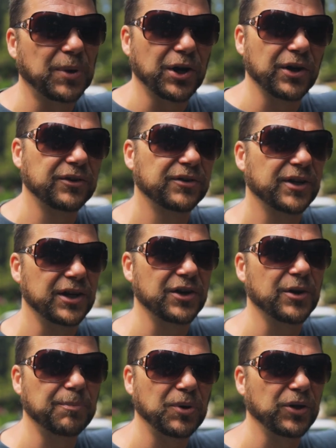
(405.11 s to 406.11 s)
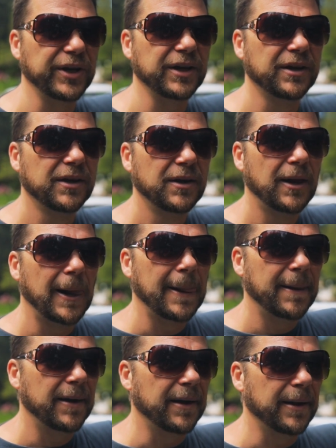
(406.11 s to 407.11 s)
parked and you're pulling
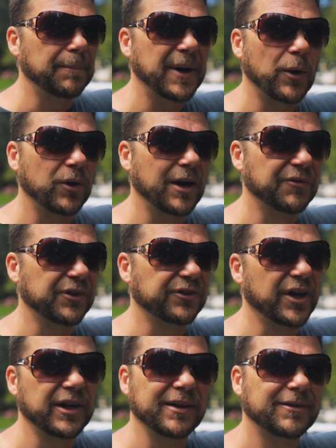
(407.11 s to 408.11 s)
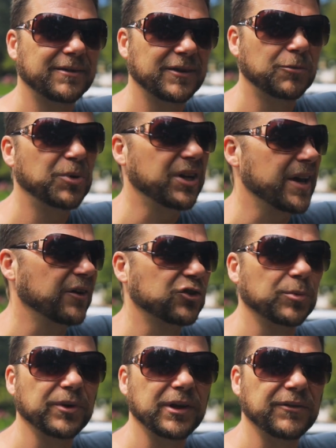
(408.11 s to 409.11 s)
power off the sun. It's pretty
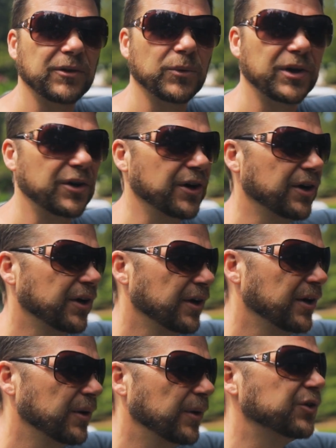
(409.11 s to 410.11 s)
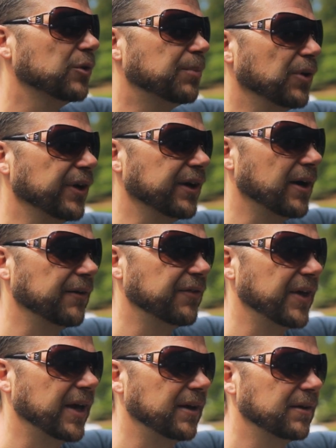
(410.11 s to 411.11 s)
negligible even what you're pulling
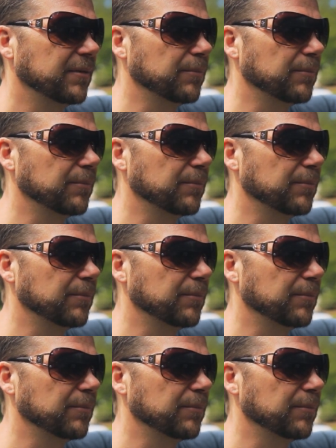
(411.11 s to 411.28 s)
off that